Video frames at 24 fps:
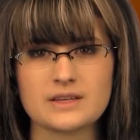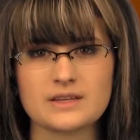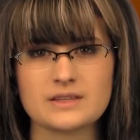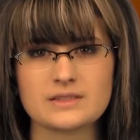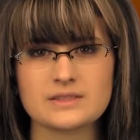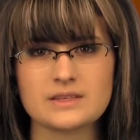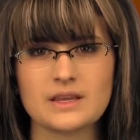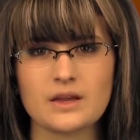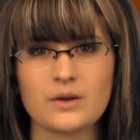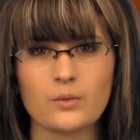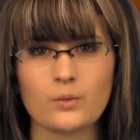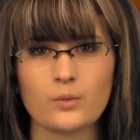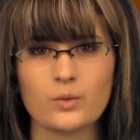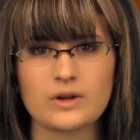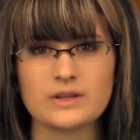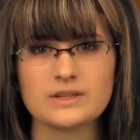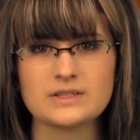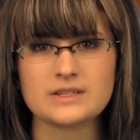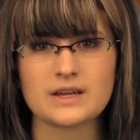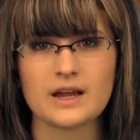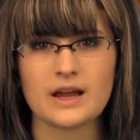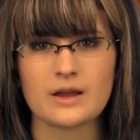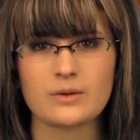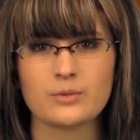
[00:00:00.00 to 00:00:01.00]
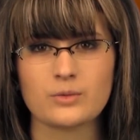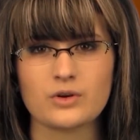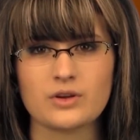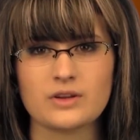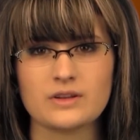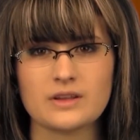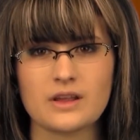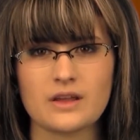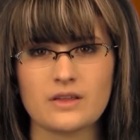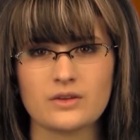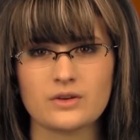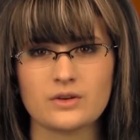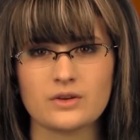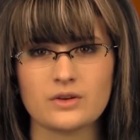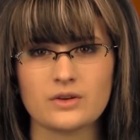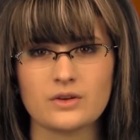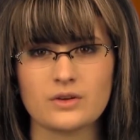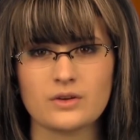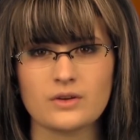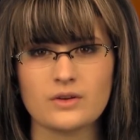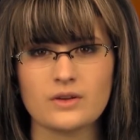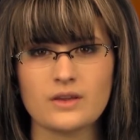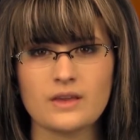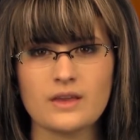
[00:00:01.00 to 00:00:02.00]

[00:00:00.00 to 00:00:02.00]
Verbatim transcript: this at one time or another,